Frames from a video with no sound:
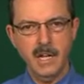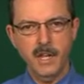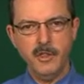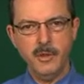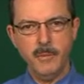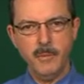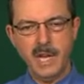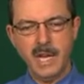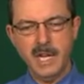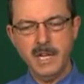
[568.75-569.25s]

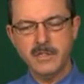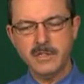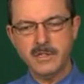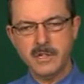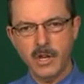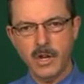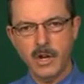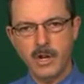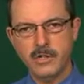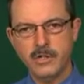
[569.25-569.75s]
The mean is
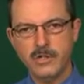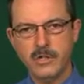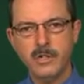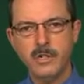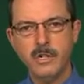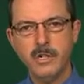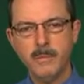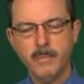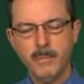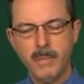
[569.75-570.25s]

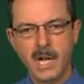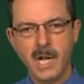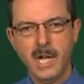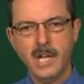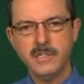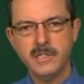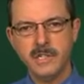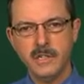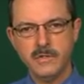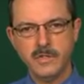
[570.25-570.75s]
larger,
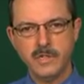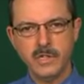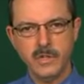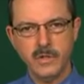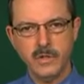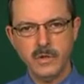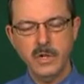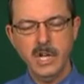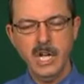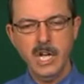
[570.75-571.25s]
positive
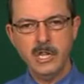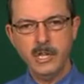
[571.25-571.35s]
skew.